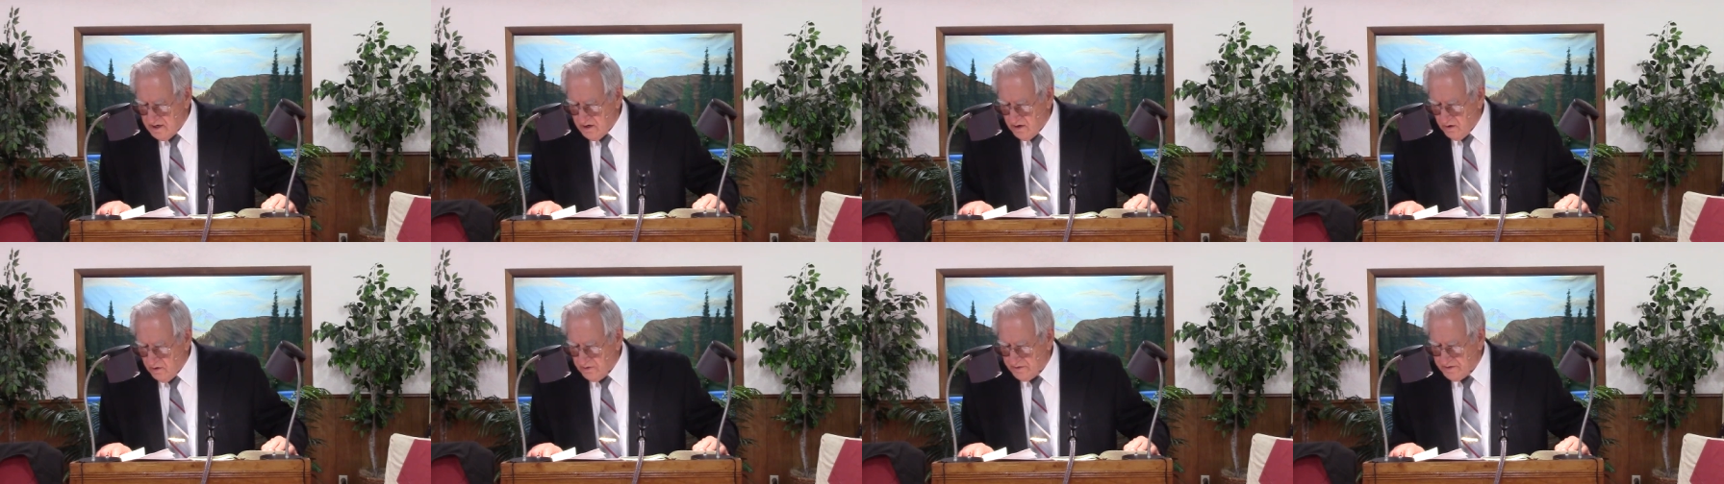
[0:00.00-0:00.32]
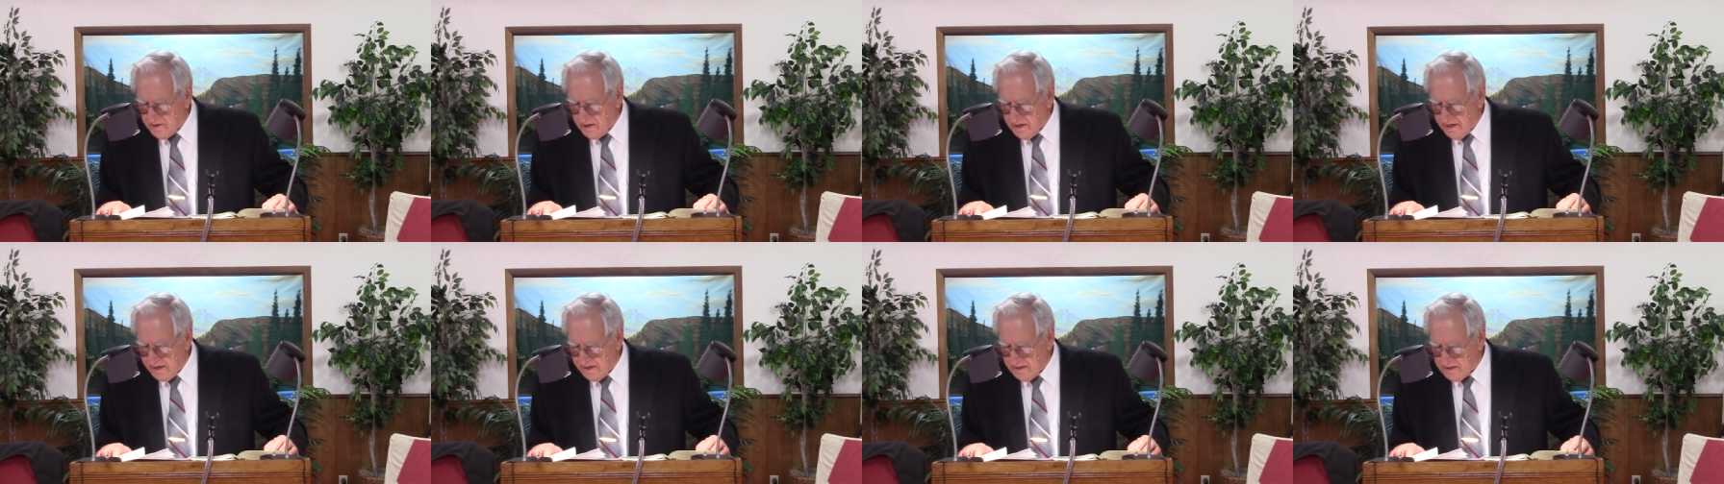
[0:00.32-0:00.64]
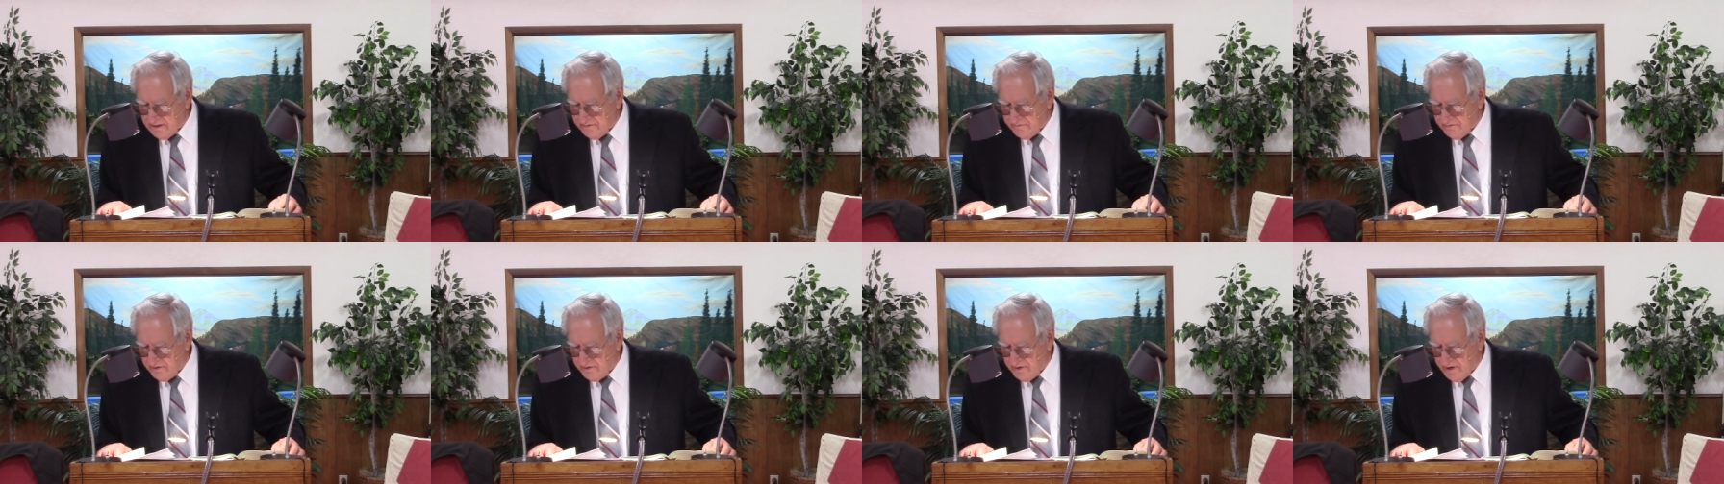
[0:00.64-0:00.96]
Oh, the length
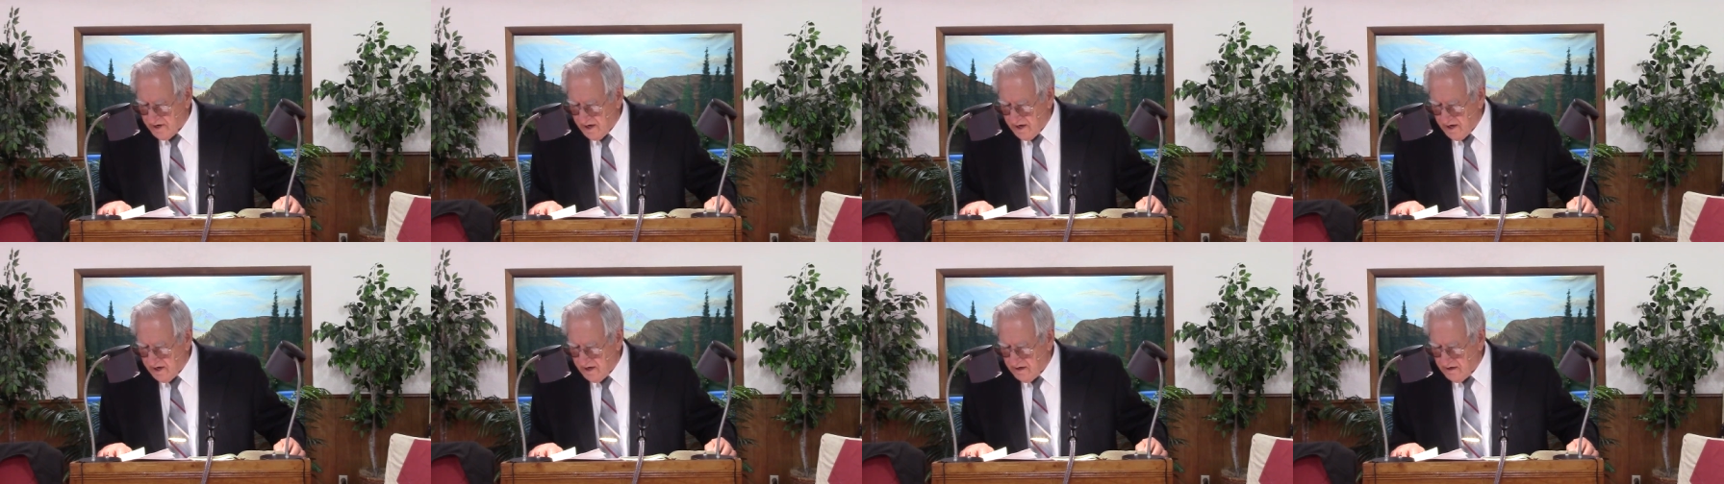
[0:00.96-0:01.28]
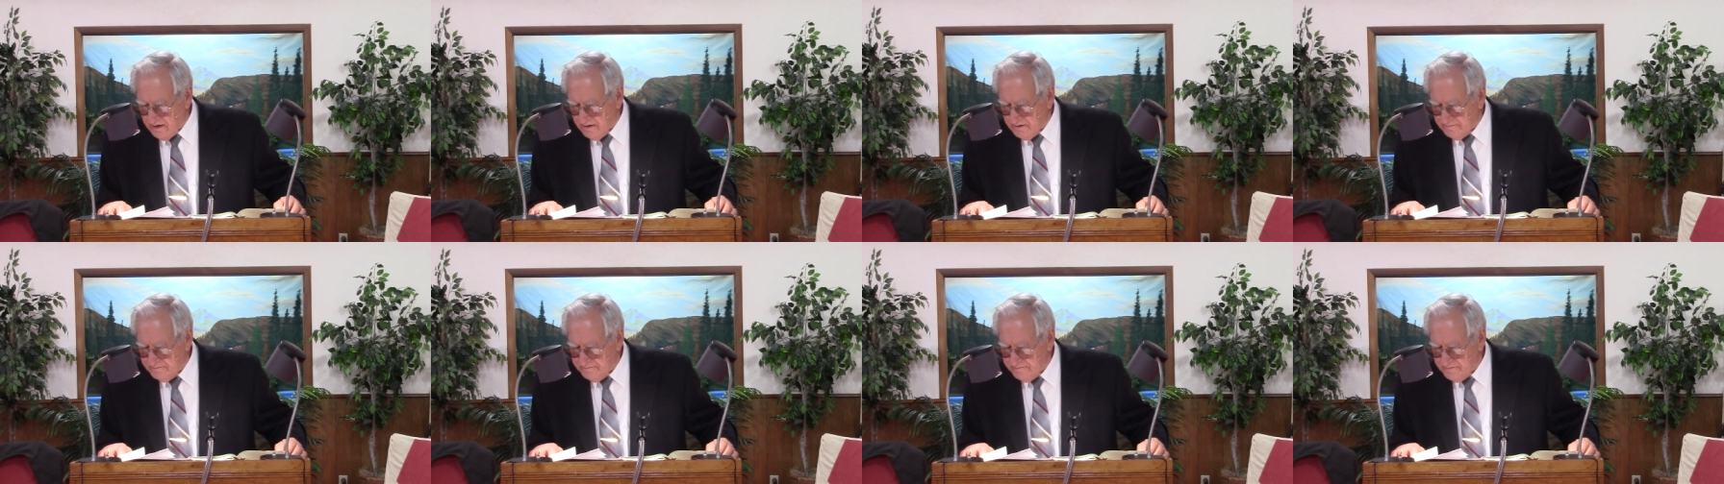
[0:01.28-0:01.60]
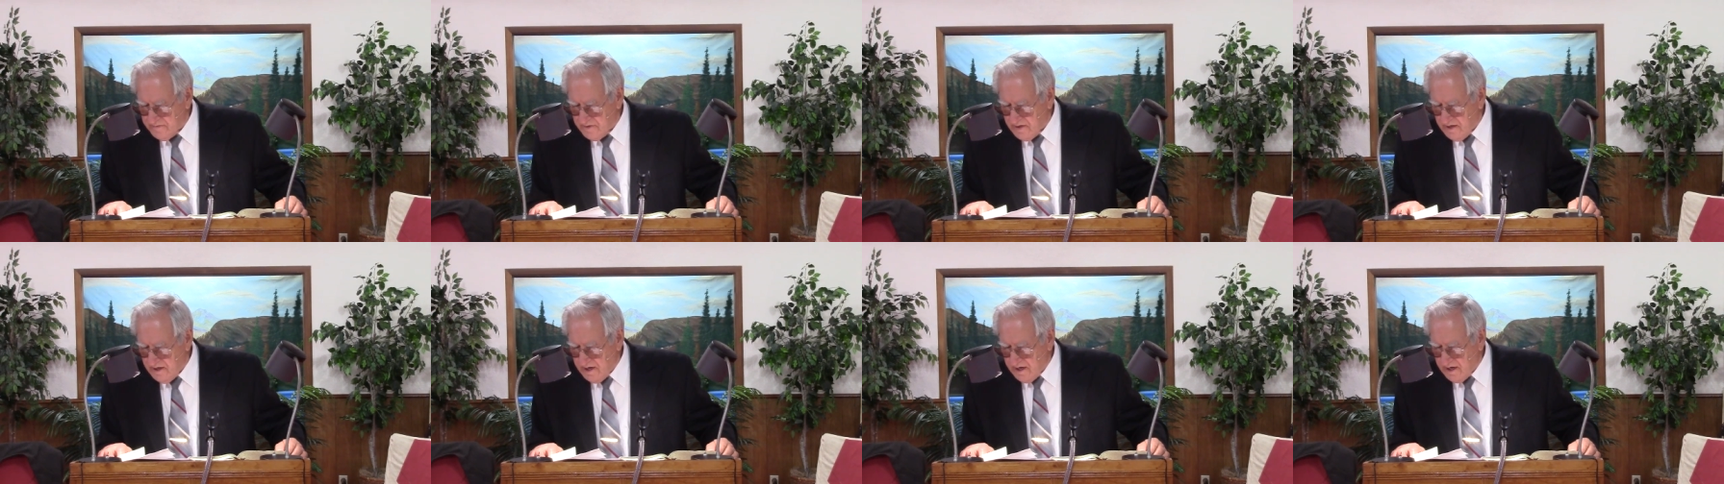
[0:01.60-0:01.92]
of her hair,
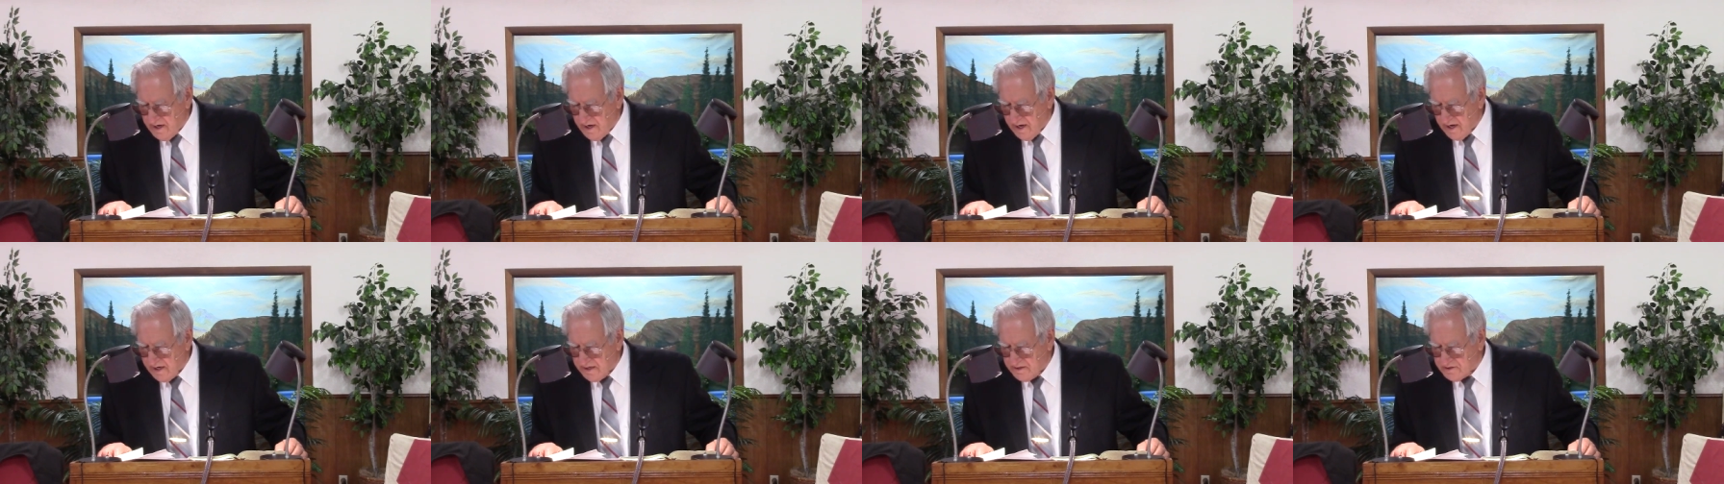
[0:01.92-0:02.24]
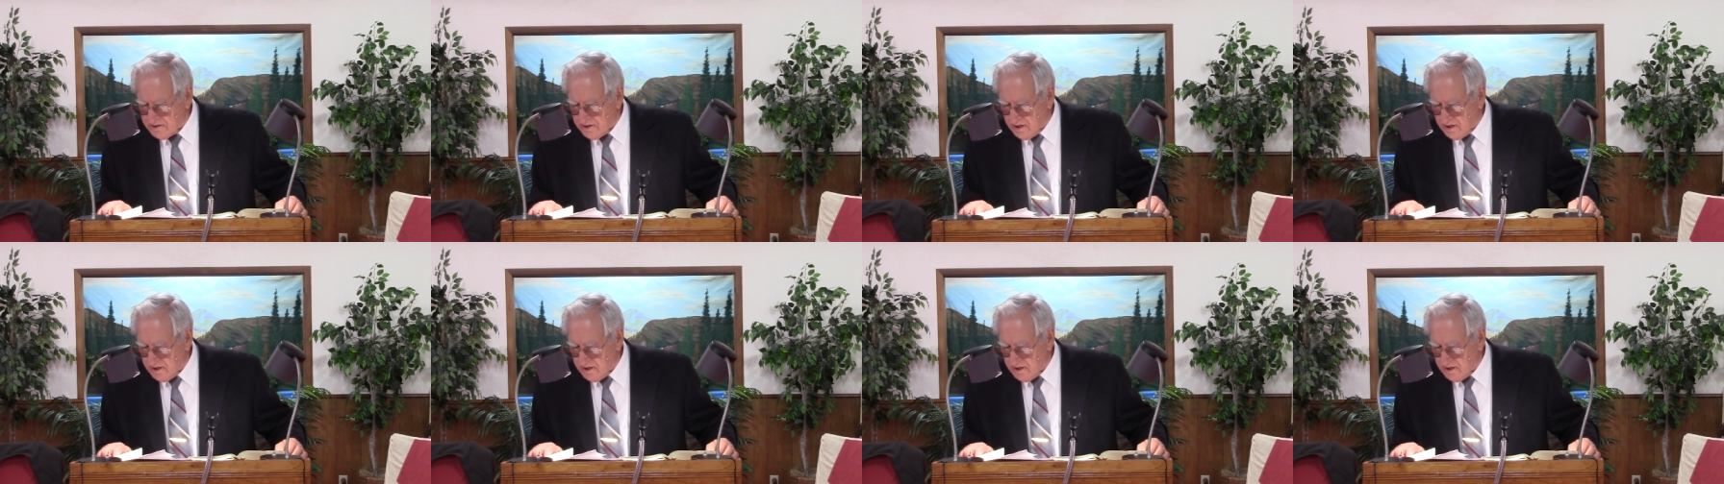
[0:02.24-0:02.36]
and